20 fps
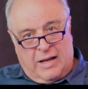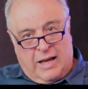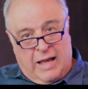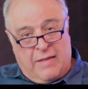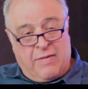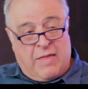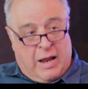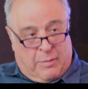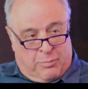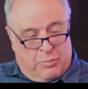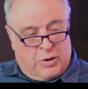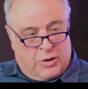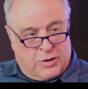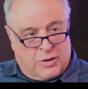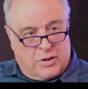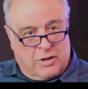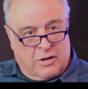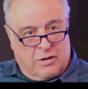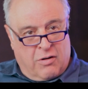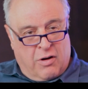in that
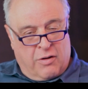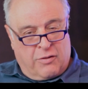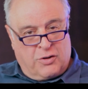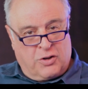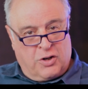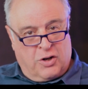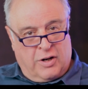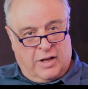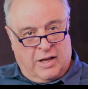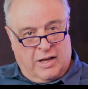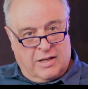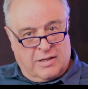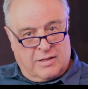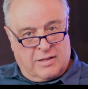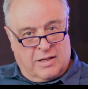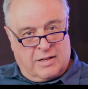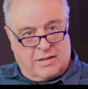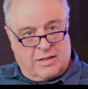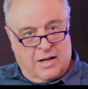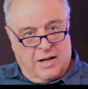personal growth journey, is
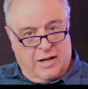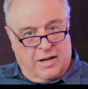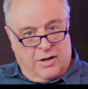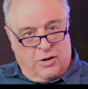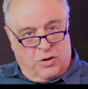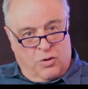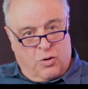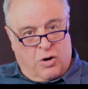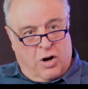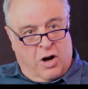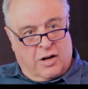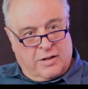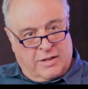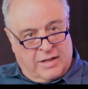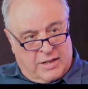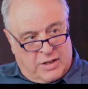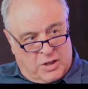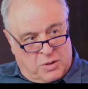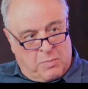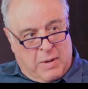that you can't
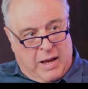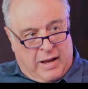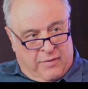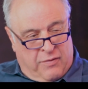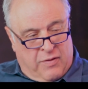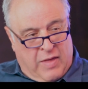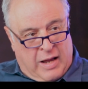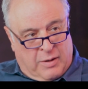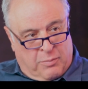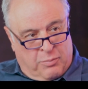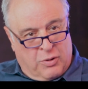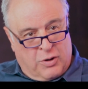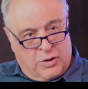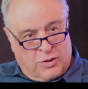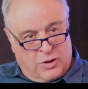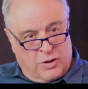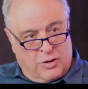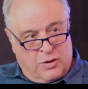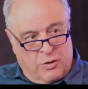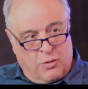expect that
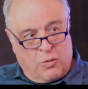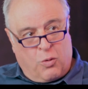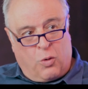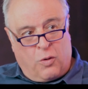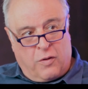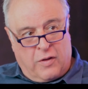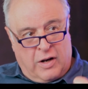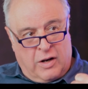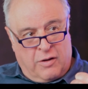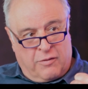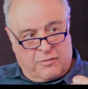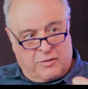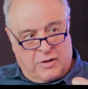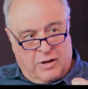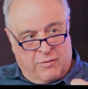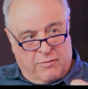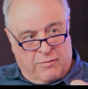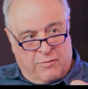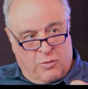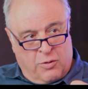person to do all the
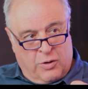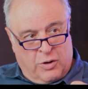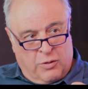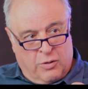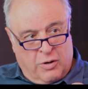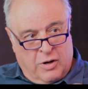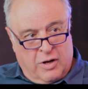lifting for you.